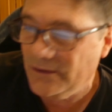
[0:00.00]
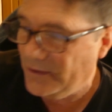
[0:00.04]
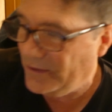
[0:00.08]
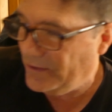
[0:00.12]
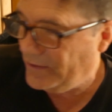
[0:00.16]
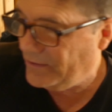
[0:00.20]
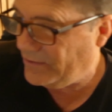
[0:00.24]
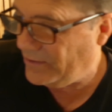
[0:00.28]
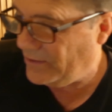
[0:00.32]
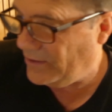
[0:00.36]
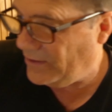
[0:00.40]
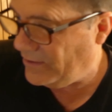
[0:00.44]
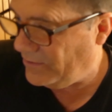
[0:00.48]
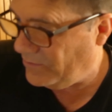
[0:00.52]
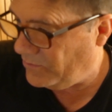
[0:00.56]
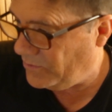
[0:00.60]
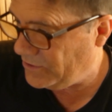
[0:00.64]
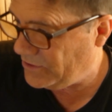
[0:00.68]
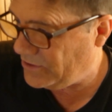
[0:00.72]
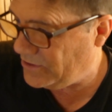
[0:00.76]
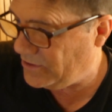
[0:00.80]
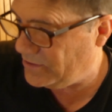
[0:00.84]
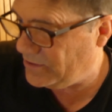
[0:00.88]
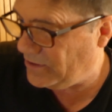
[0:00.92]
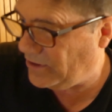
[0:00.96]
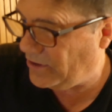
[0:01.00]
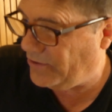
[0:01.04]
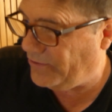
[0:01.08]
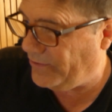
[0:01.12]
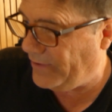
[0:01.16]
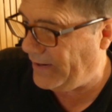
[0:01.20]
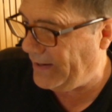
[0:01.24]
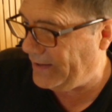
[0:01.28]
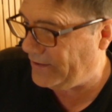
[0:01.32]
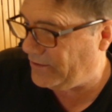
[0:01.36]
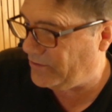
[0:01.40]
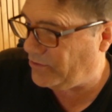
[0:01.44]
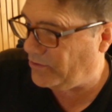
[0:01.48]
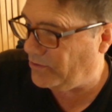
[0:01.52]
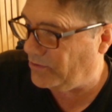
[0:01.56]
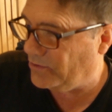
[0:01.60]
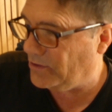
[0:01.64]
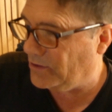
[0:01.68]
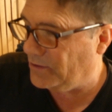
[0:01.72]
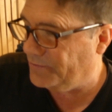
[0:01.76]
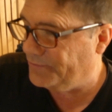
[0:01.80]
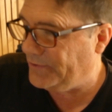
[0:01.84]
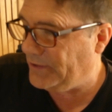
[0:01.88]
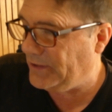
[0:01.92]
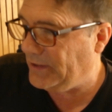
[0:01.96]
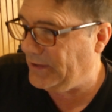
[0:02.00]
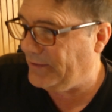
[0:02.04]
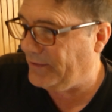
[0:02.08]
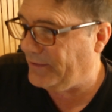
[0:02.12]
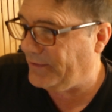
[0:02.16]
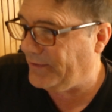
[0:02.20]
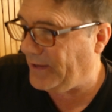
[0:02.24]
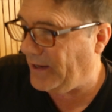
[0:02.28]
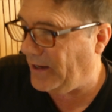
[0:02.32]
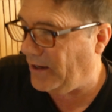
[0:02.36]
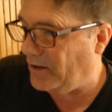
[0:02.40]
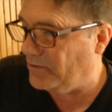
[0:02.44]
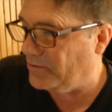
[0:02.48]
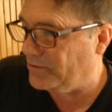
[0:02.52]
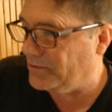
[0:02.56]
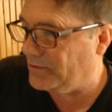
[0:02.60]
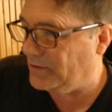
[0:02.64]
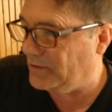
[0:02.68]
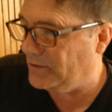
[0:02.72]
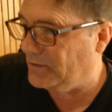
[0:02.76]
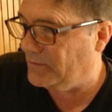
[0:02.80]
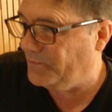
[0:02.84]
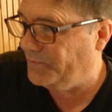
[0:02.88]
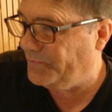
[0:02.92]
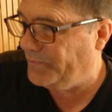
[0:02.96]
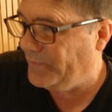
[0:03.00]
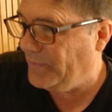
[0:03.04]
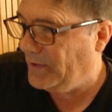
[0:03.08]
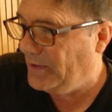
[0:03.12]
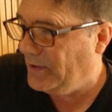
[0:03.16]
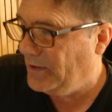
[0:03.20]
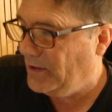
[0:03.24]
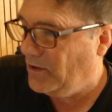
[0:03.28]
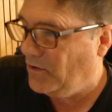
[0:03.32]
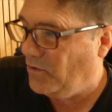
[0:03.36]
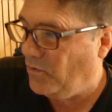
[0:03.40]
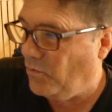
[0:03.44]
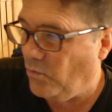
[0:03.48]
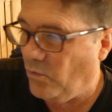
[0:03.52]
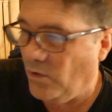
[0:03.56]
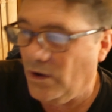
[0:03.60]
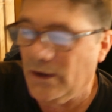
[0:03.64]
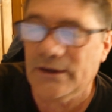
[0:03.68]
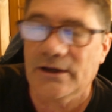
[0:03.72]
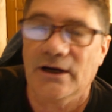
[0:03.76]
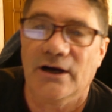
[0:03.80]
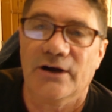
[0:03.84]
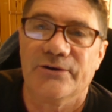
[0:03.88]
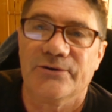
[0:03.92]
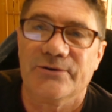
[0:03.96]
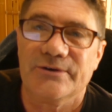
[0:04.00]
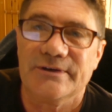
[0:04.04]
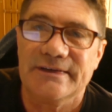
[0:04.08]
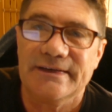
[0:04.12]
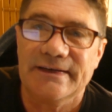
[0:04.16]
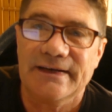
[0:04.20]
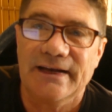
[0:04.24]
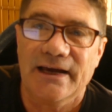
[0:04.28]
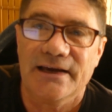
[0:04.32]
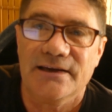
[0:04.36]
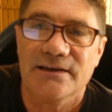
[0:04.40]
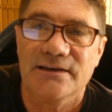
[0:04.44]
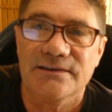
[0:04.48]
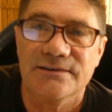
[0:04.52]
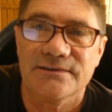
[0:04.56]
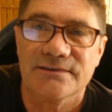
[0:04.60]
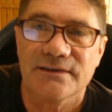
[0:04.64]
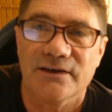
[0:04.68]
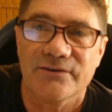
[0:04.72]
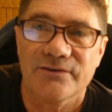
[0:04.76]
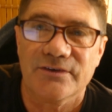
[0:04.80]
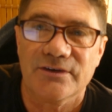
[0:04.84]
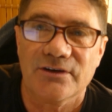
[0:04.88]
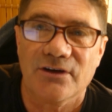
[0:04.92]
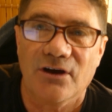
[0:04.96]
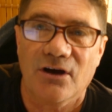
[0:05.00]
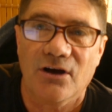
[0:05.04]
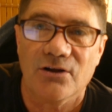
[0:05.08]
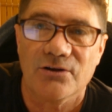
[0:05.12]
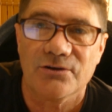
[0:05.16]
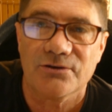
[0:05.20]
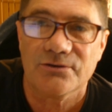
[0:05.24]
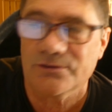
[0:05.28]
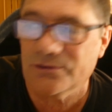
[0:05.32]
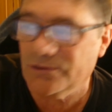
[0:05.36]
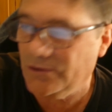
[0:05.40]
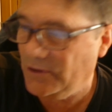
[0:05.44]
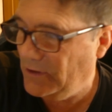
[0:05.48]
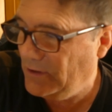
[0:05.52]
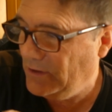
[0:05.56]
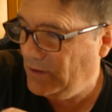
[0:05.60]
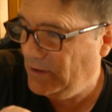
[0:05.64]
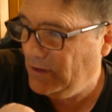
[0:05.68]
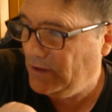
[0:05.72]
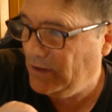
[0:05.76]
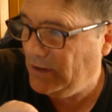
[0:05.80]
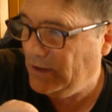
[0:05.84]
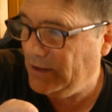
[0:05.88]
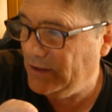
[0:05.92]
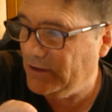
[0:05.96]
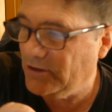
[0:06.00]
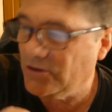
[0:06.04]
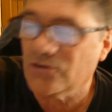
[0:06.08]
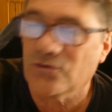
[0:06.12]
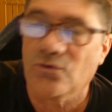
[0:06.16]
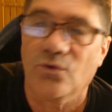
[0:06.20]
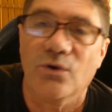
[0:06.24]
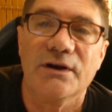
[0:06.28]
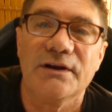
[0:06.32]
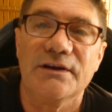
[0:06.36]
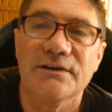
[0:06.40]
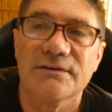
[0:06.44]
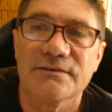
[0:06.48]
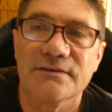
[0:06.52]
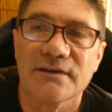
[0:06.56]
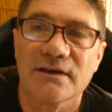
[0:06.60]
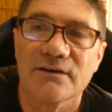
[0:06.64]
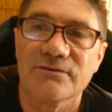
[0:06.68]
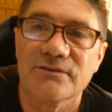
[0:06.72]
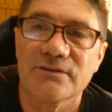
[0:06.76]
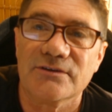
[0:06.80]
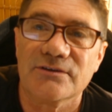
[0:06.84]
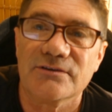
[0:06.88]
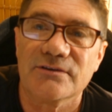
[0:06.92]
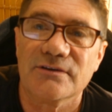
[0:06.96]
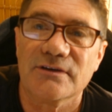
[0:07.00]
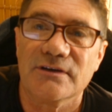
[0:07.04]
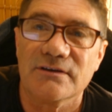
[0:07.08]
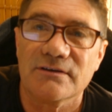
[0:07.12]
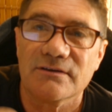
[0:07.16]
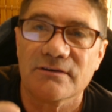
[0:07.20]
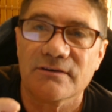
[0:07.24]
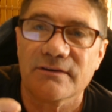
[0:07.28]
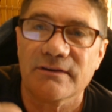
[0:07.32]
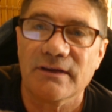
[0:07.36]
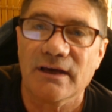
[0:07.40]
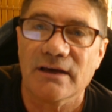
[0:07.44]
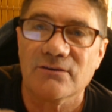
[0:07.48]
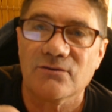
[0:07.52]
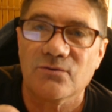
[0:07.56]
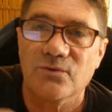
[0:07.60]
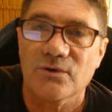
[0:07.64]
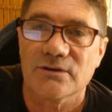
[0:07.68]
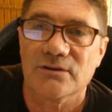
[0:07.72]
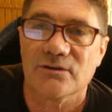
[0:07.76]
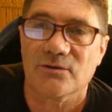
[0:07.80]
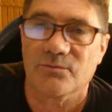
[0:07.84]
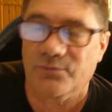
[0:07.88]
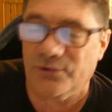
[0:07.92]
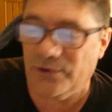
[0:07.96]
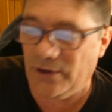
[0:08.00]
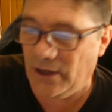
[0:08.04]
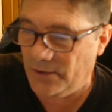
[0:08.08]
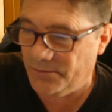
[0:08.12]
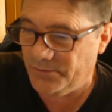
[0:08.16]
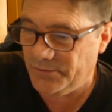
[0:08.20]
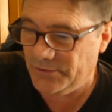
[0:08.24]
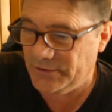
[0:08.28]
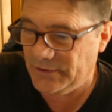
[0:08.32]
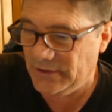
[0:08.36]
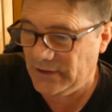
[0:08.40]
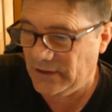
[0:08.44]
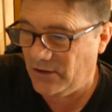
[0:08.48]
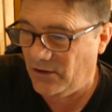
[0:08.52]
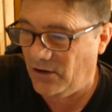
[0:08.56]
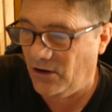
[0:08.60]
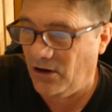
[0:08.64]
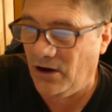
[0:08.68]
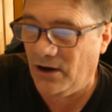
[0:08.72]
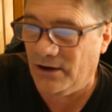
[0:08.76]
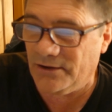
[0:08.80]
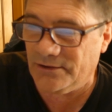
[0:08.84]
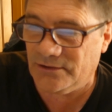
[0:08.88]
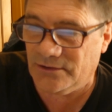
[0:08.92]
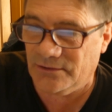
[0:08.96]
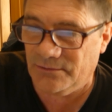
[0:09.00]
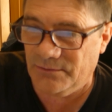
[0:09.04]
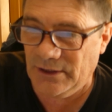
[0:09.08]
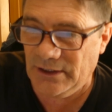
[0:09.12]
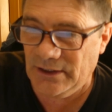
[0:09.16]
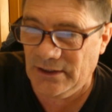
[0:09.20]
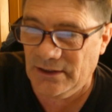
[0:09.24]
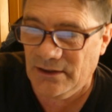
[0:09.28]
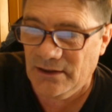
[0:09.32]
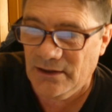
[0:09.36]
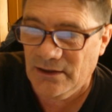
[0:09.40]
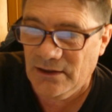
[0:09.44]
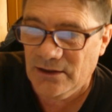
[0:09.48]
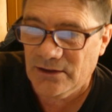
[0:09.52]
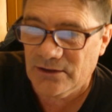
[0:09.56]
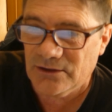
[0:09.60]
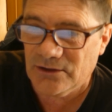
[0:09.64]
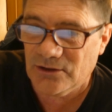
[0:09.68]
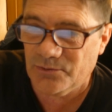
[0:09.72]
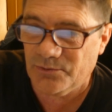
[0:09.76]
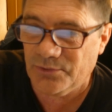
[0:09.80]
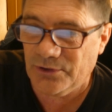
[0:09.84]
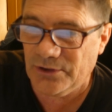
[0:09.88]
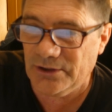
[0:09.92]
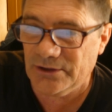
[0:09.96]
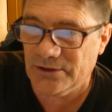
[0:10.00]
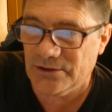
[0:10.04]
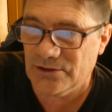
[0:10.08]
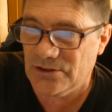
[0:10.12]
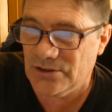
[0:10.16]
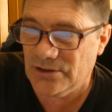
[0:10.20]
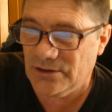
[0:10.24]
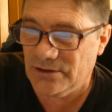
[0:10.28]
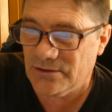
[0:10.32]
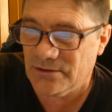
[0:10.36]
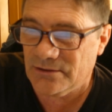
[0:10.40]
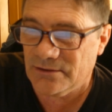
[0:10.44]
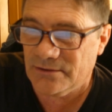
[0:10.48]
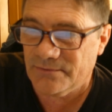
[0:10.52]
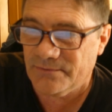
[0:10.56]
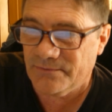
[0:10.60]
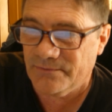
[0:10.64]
So, which is a grand total of $10,197.27. That's what the property cost me to purchase.